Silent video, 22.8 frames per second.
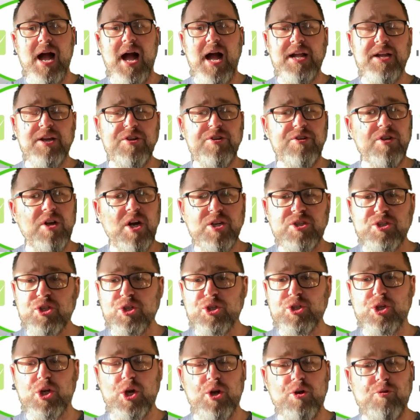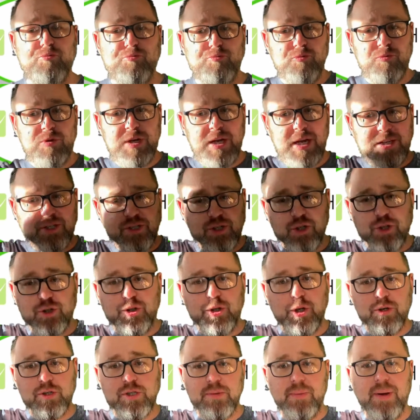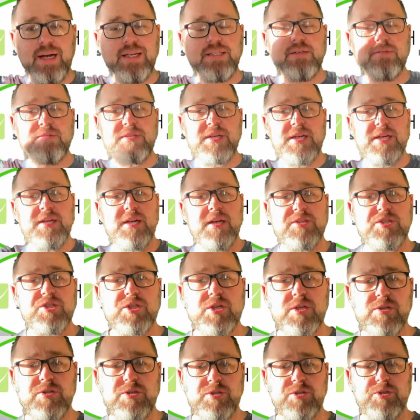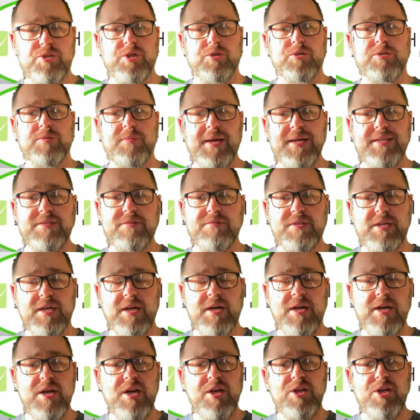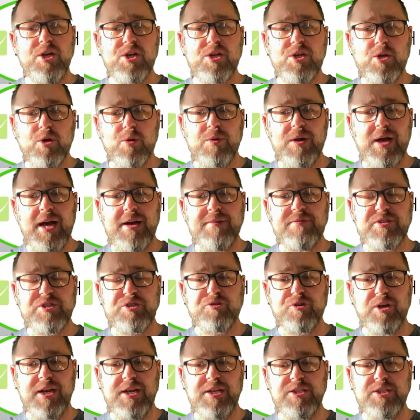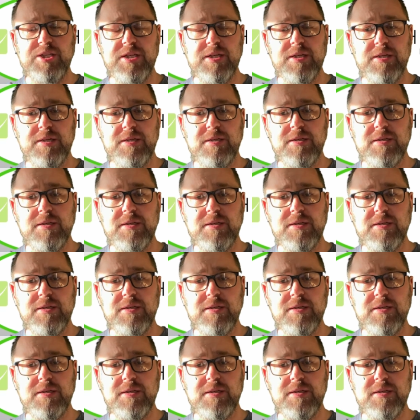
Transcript: And you're not just going to, let's just throw some ads out there. You're not just going to throw some ads out there. You're going to have a strategy.